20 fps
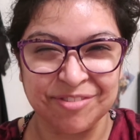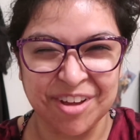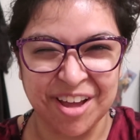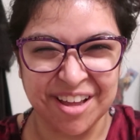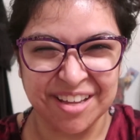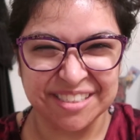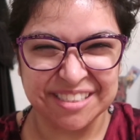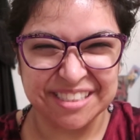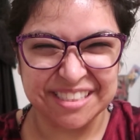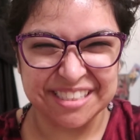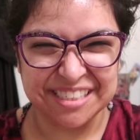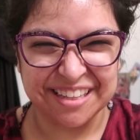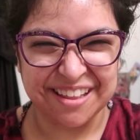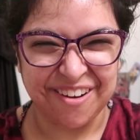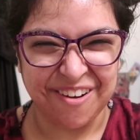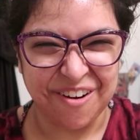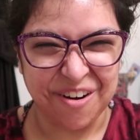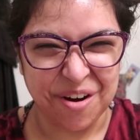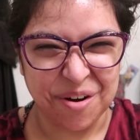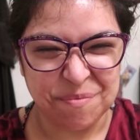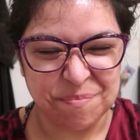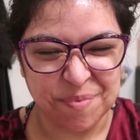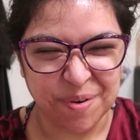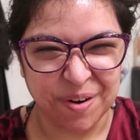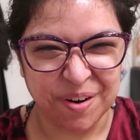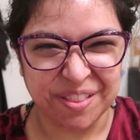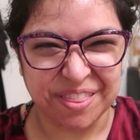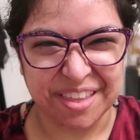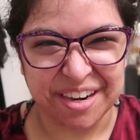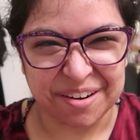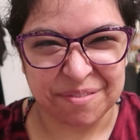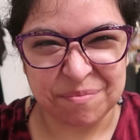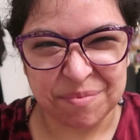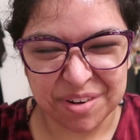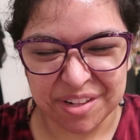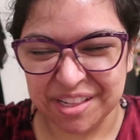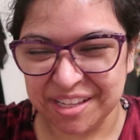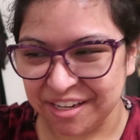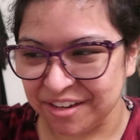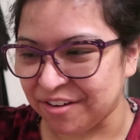gotten to the hard part that I'm
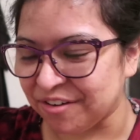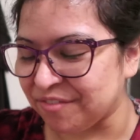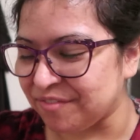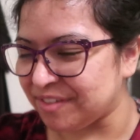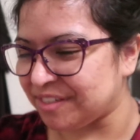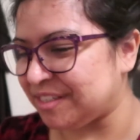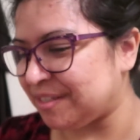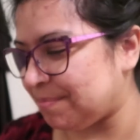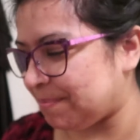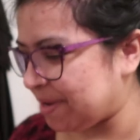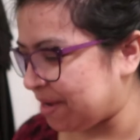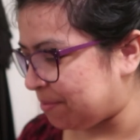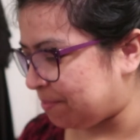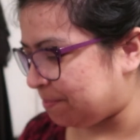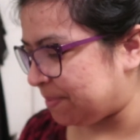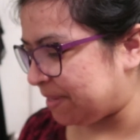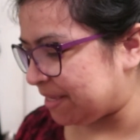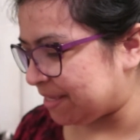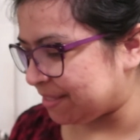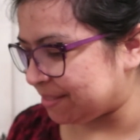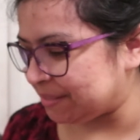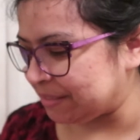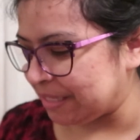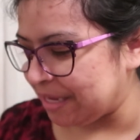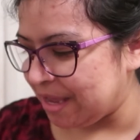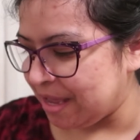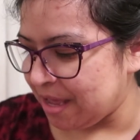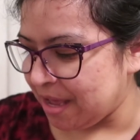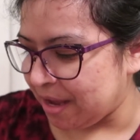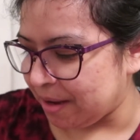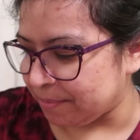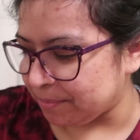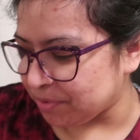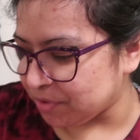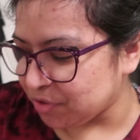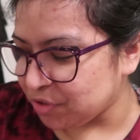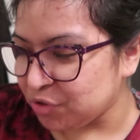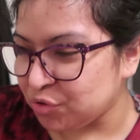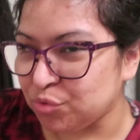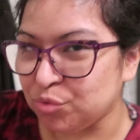really nervous about, because I'm
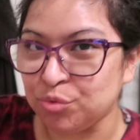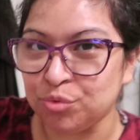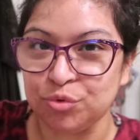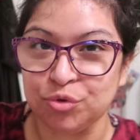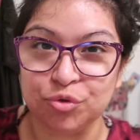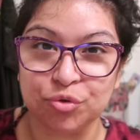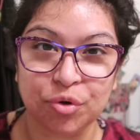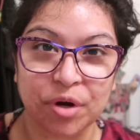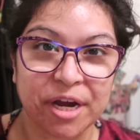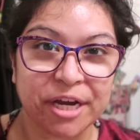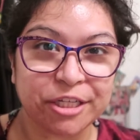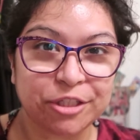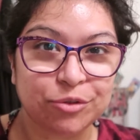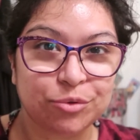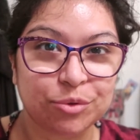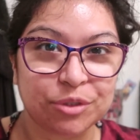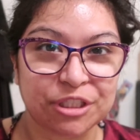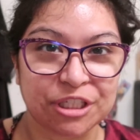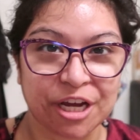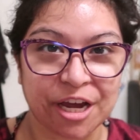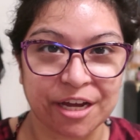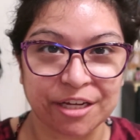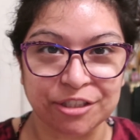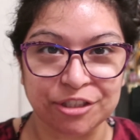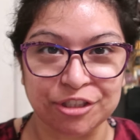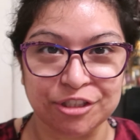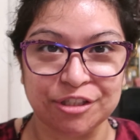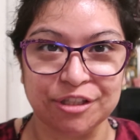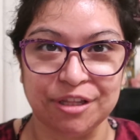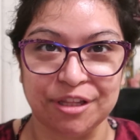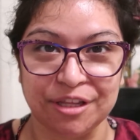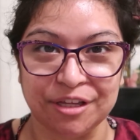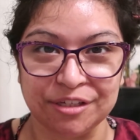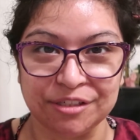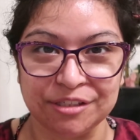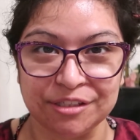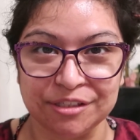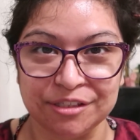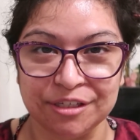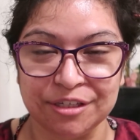going to try to attach
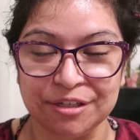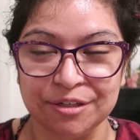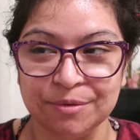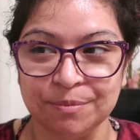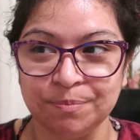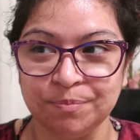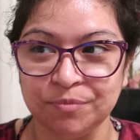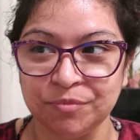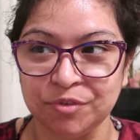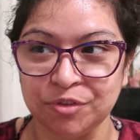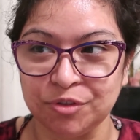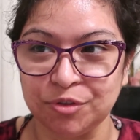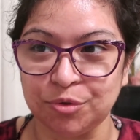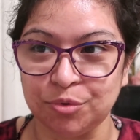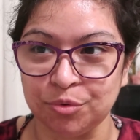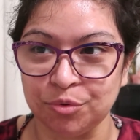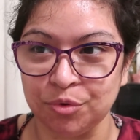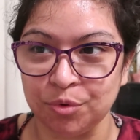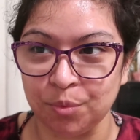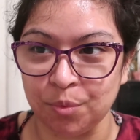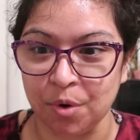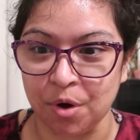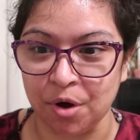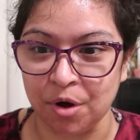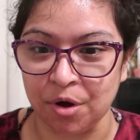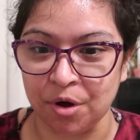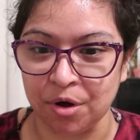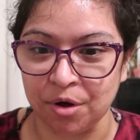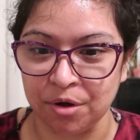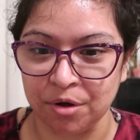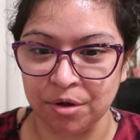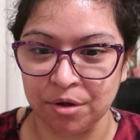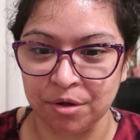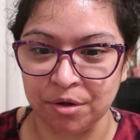this to the wall,